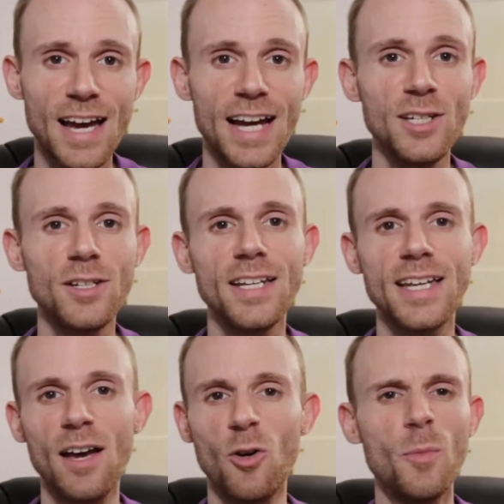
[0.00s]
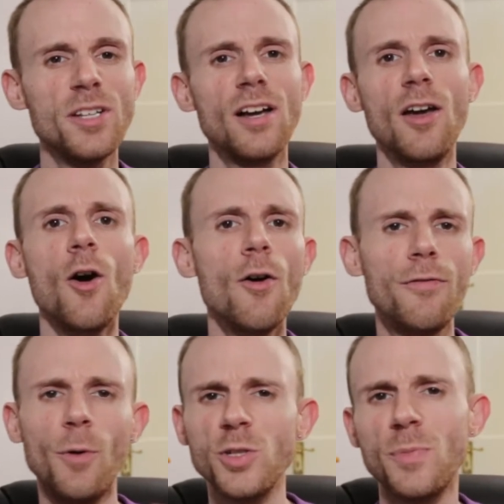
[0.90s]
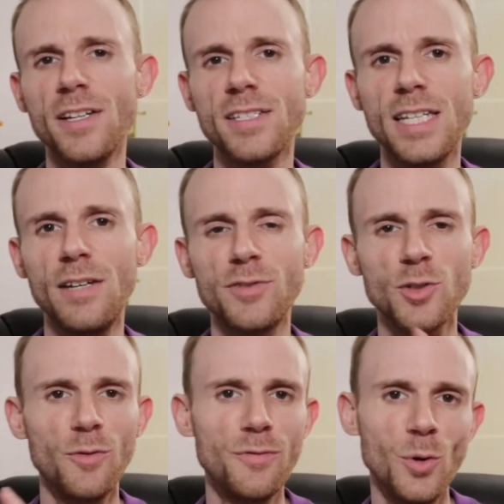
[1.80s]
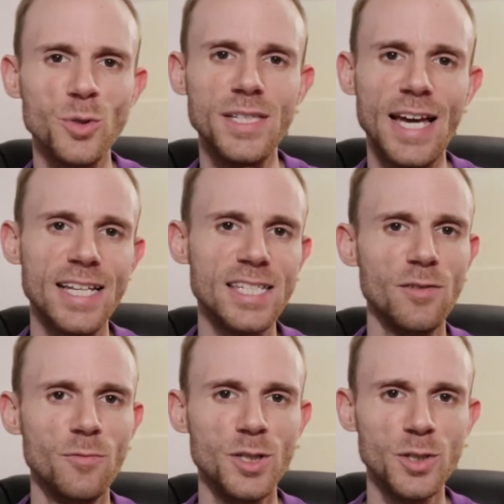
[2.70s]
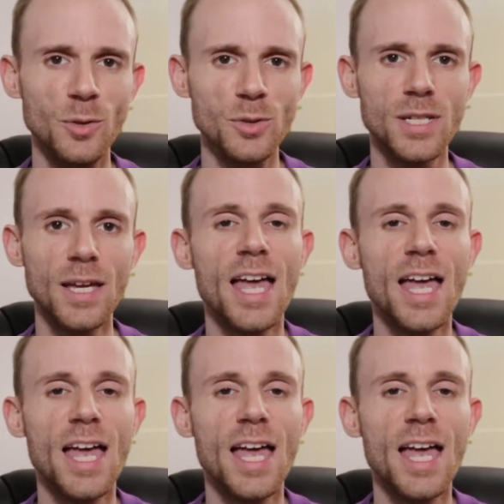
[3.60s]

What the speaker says: and you can get almost like false positives or false negative results.